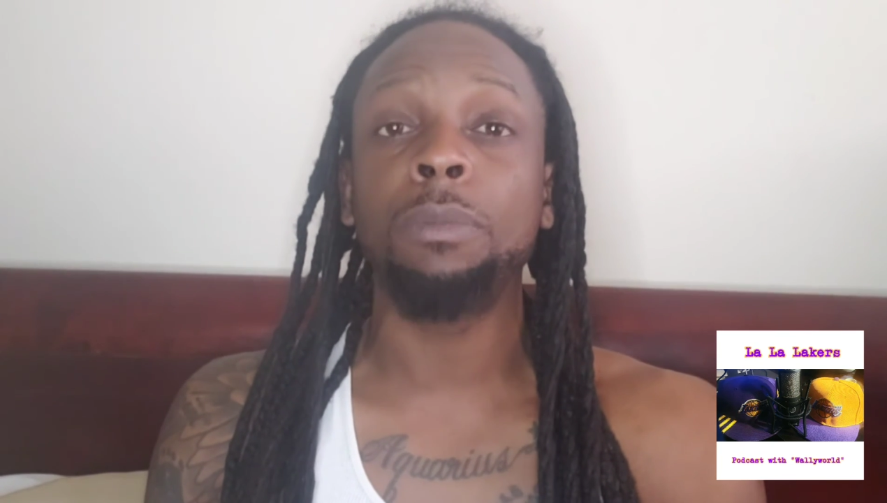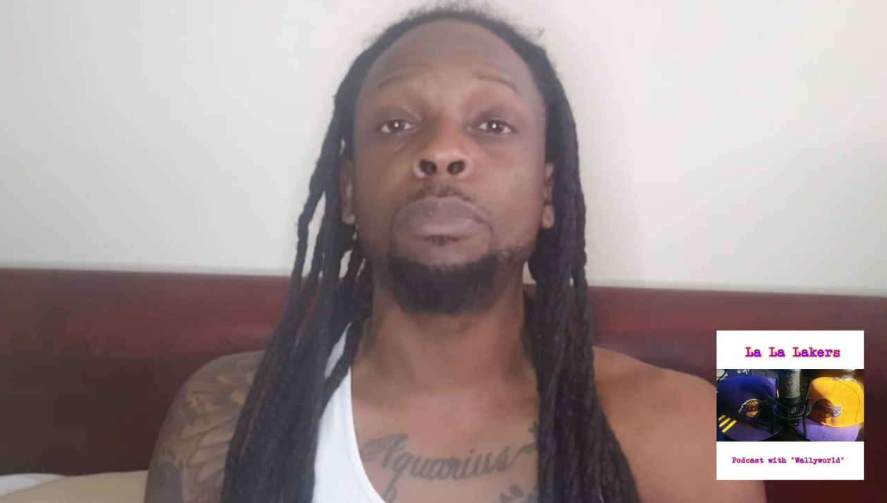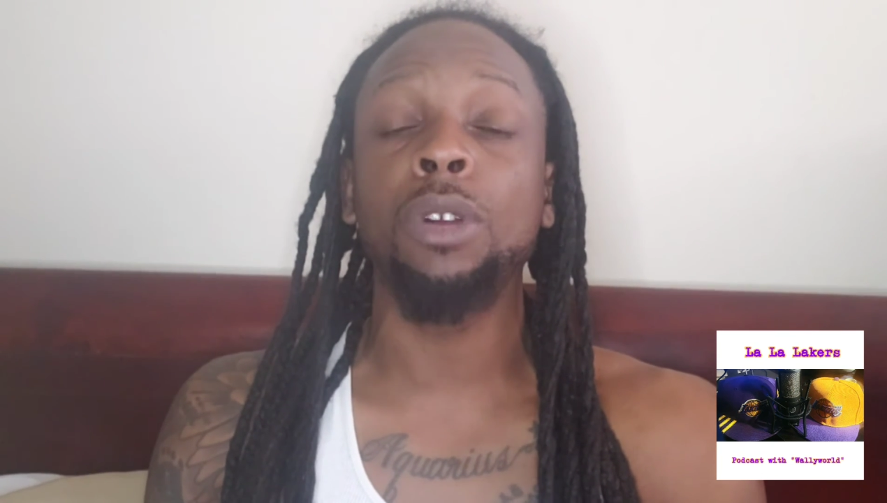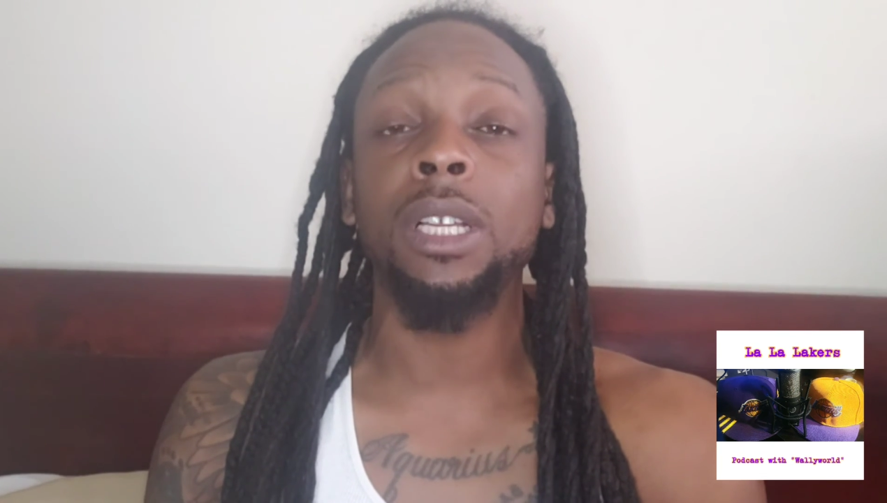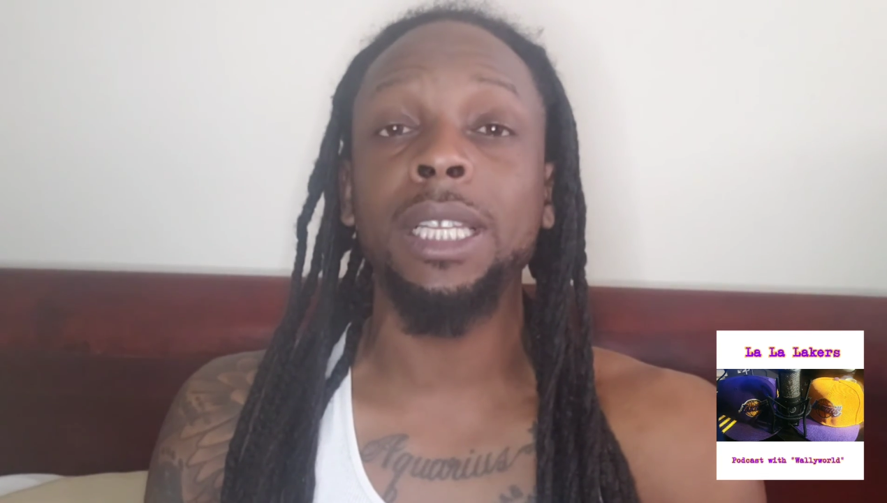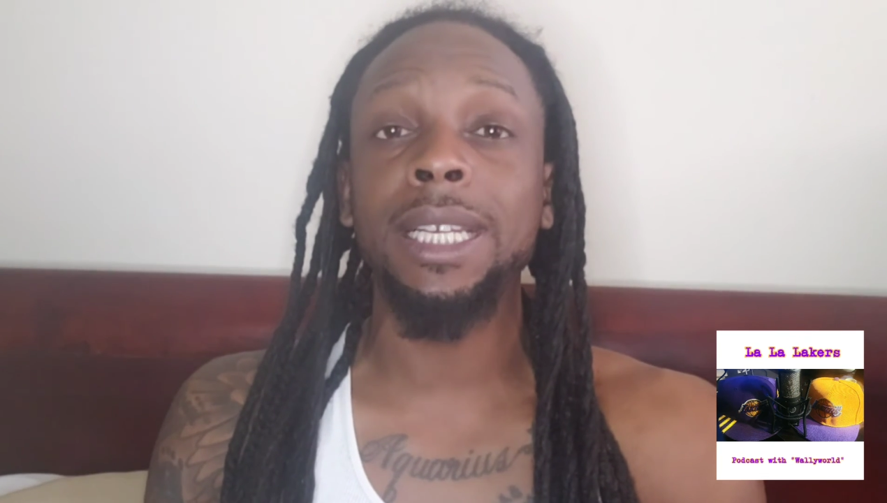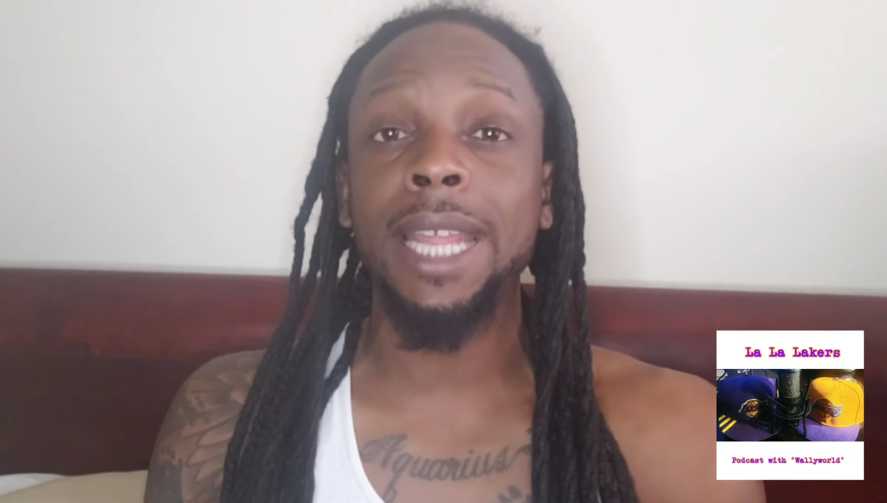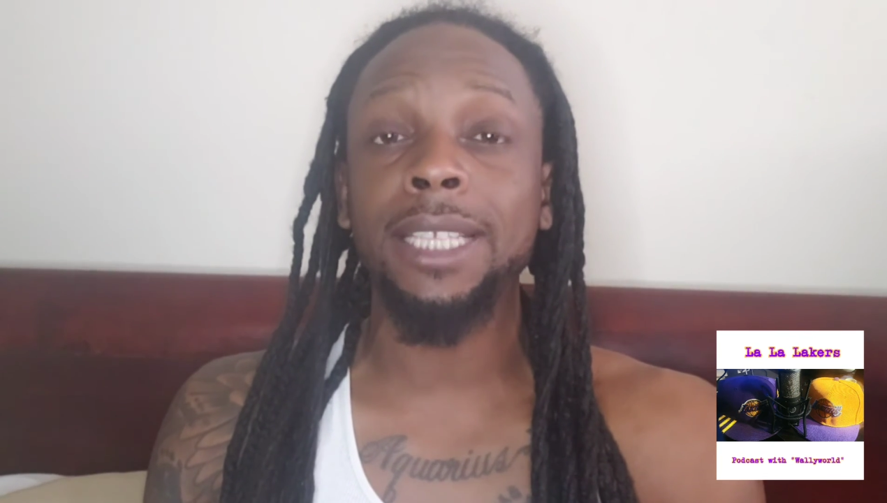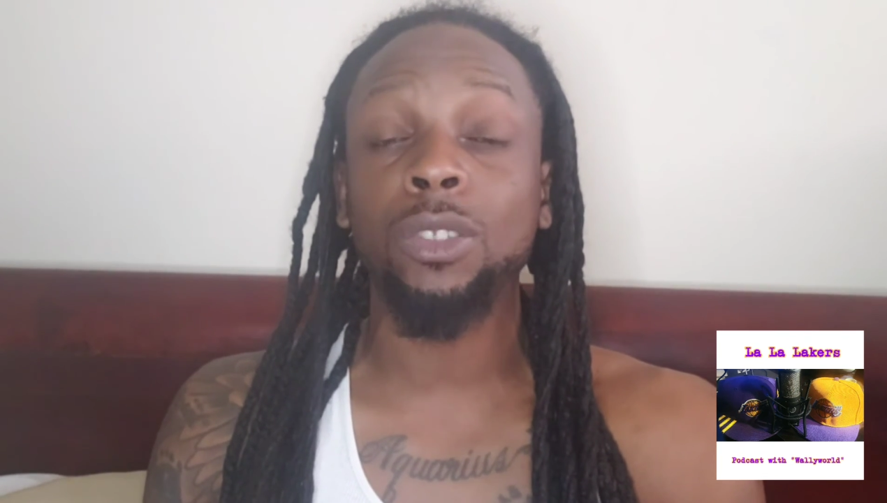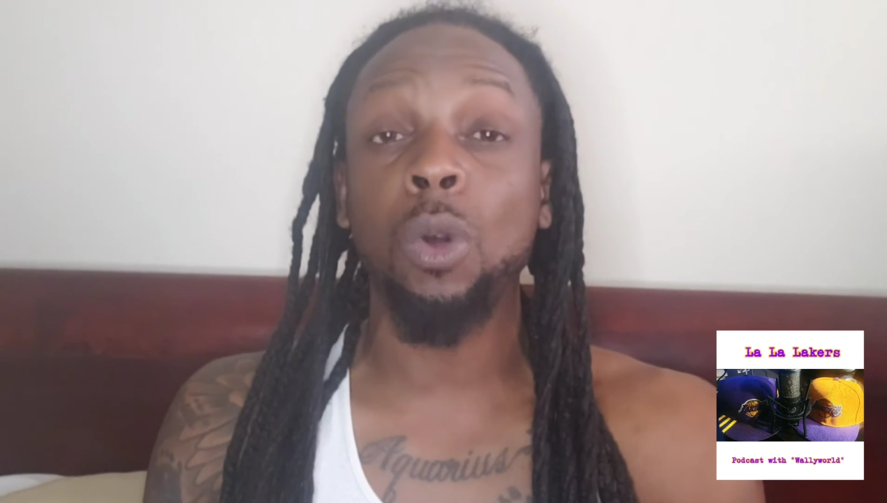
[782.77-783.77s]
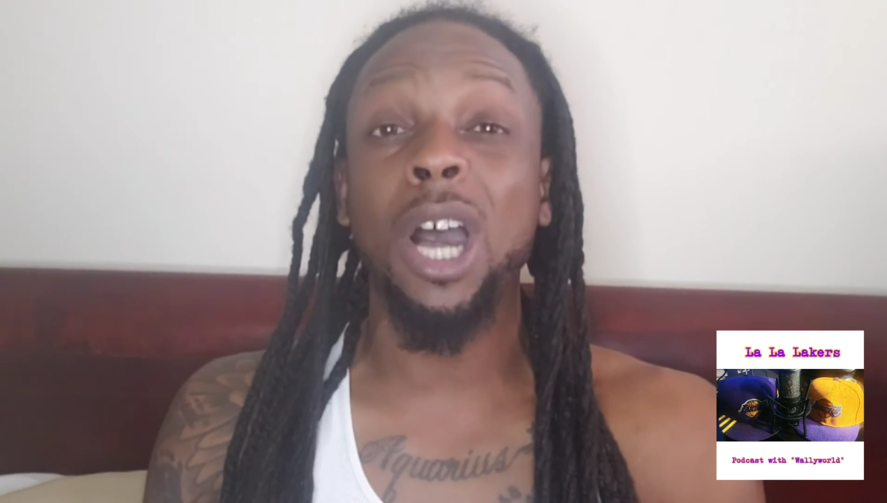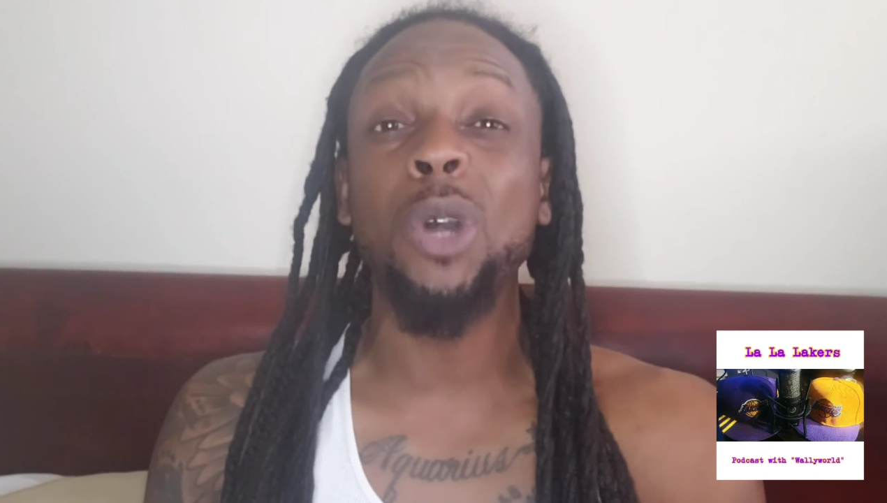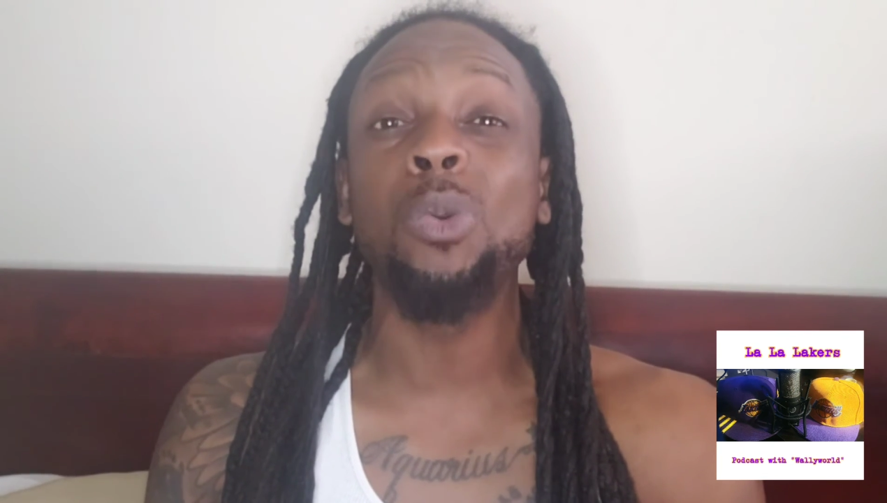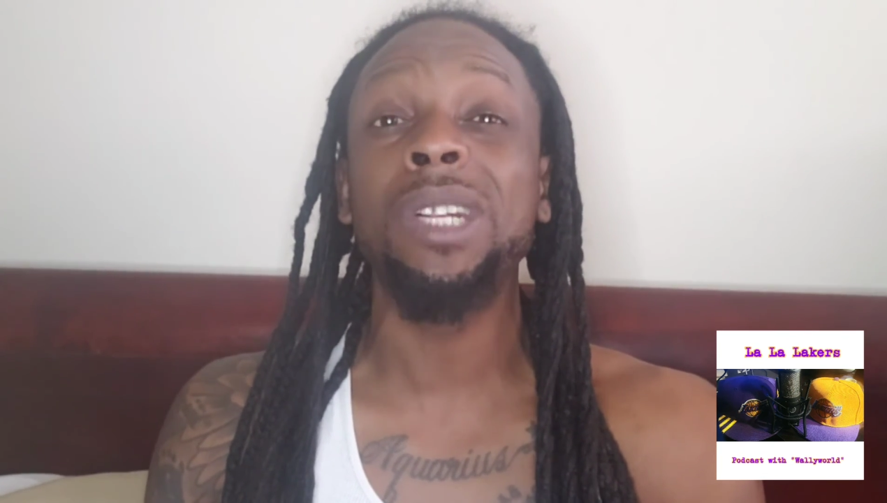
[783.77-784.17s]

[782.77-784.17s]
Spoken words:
a Brooklyn Nets squad who